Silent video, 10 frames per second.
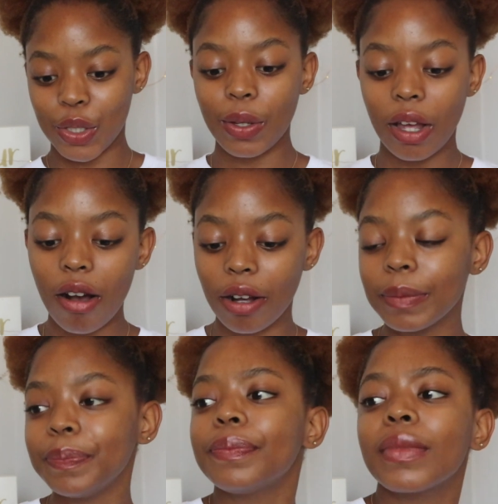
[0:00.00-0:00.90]
So yeah,
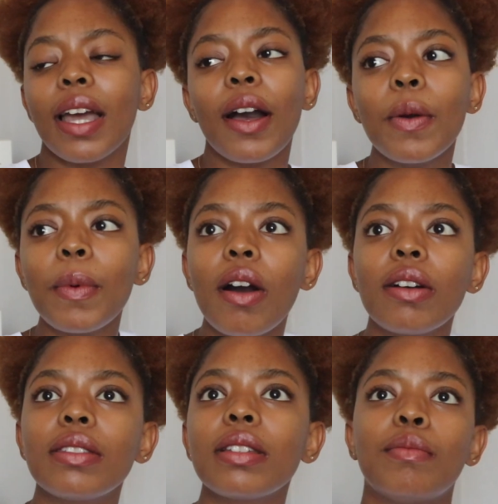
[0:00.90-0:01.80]
I hope
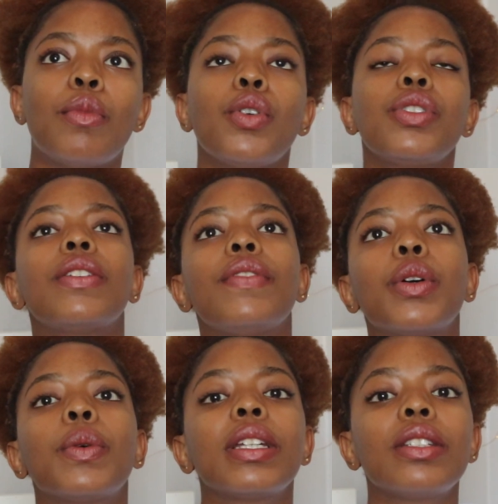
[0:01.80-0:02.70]
I answered most of
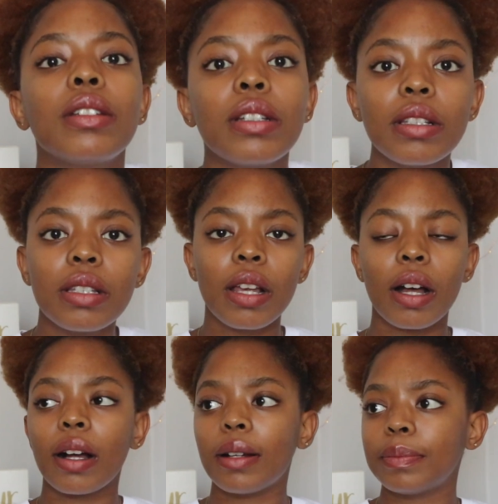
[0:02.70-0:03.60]
your questions
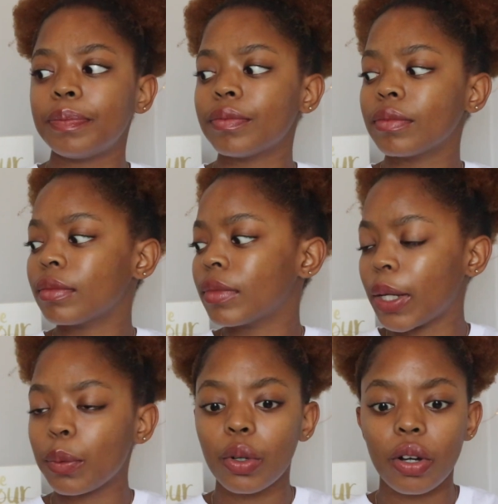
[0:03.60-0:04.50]

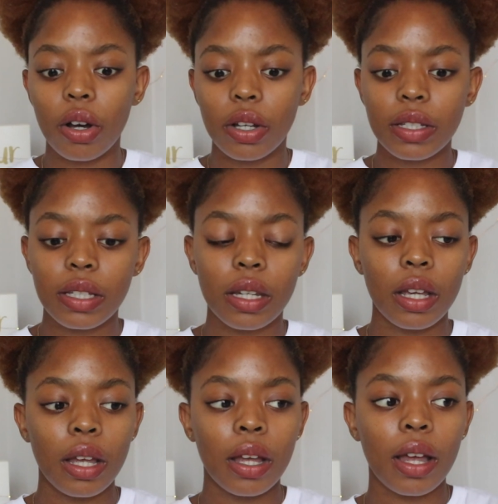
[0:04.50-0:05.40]
that were asked.
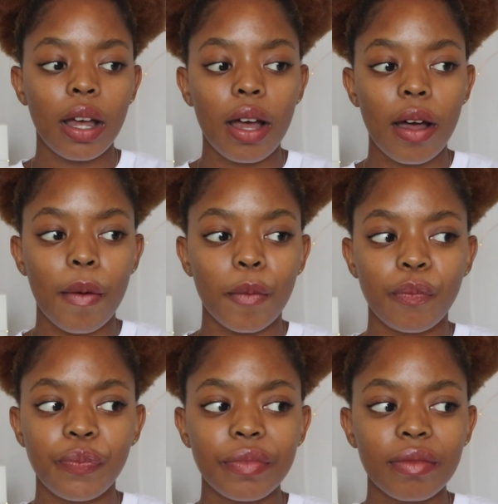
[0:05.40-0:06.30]

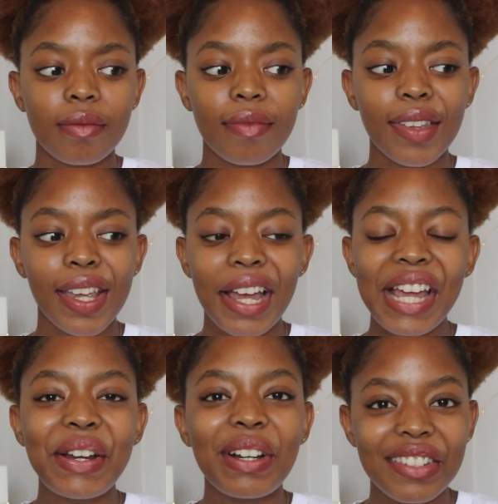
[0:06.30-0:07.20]

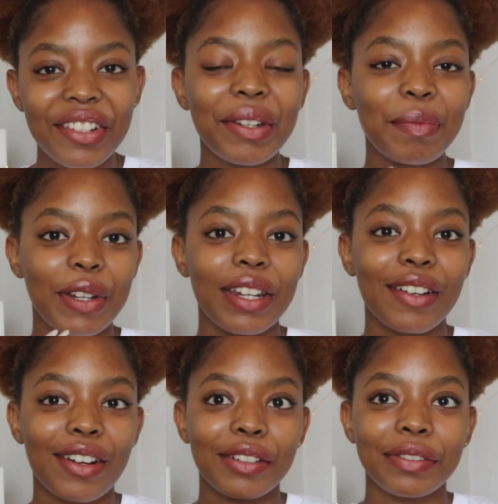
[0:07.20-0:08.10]
I know I started
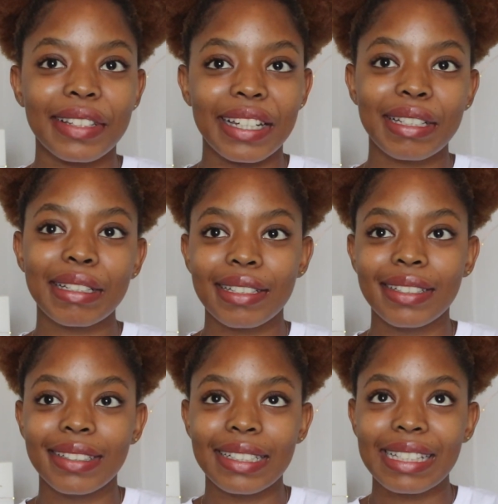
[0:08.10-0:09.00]
pretty off like
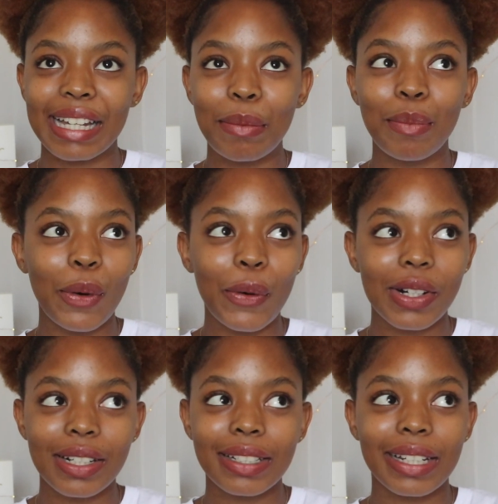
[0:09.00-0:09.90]
I'm
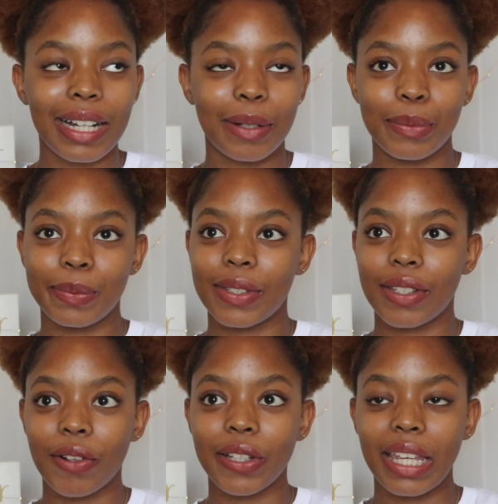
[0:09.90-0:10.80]
bored, like I'm
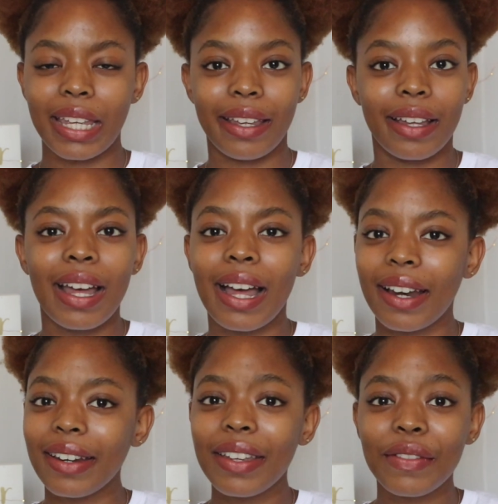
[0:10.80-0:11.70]
sulky.
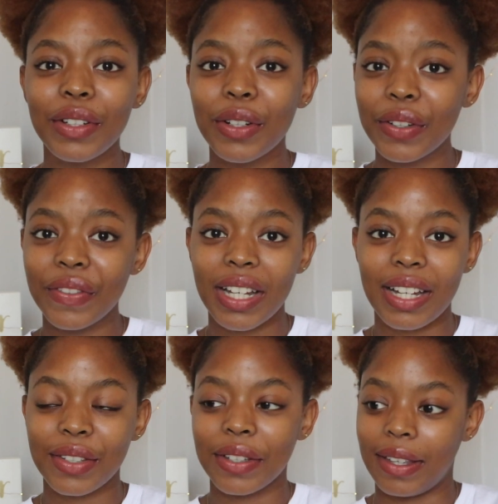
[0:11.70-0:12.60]
I don't even know if you
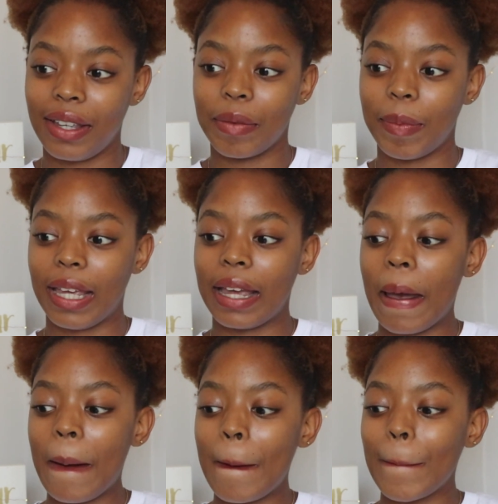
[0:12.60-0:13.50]
guys could hear me,
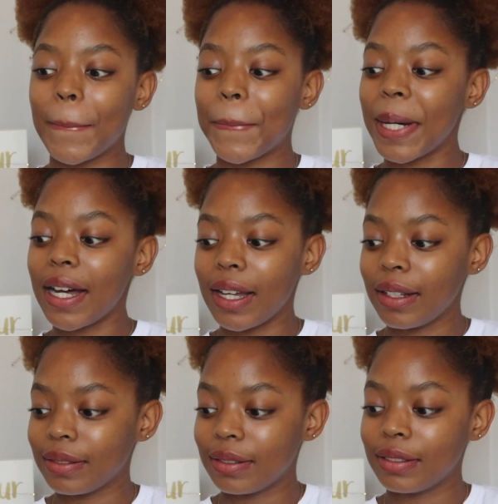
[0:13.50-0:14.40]

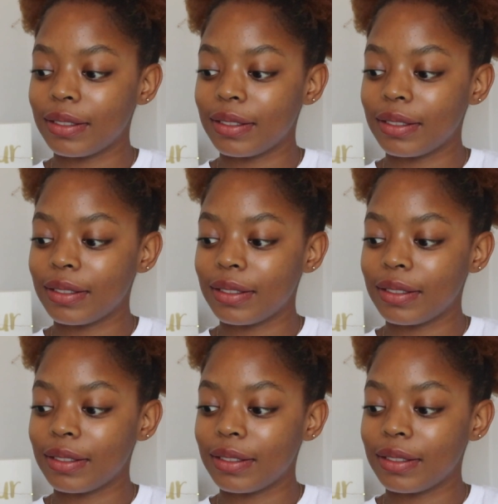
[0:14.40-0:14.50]
but